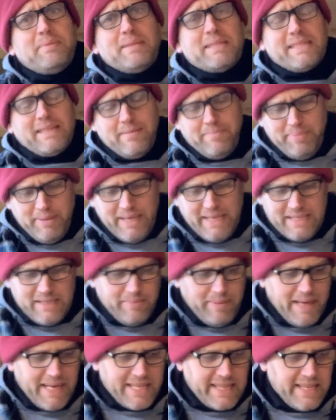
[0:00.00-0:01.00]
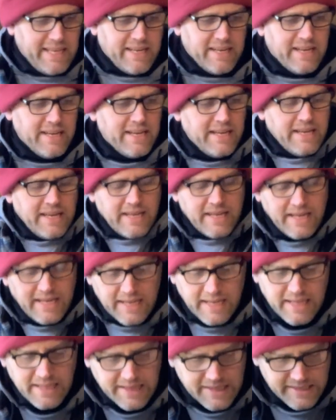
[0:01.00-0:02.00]
slim pickings back there.
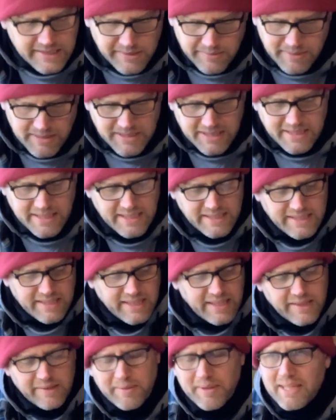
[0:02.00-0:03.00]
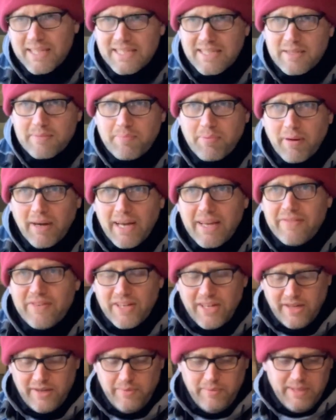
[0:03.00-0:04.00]
This one says, another one that says
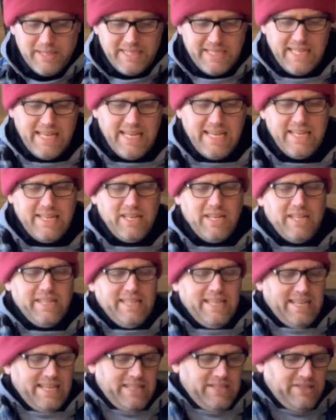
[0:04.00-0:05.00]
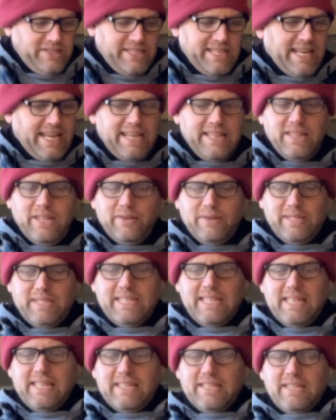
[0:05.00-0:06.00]
private on one side. On the other side, though, it
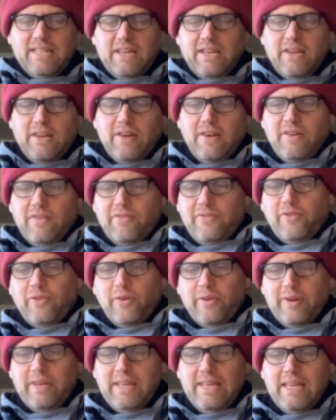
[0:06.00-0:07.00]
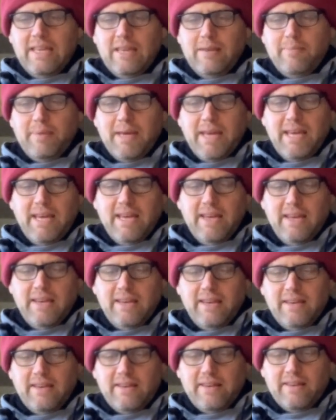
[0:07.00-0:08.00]
says for
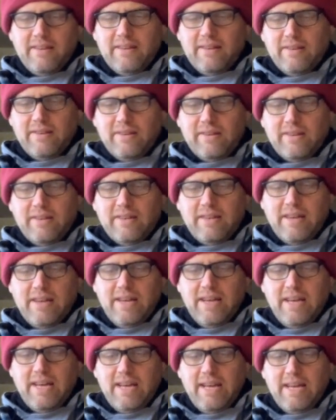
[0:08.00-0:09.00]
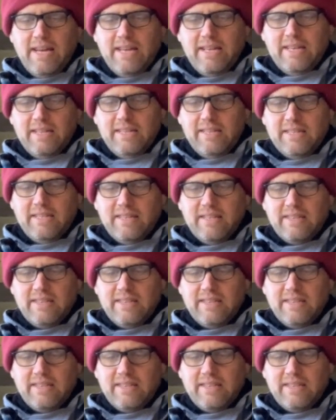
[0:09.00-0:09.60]
eBay and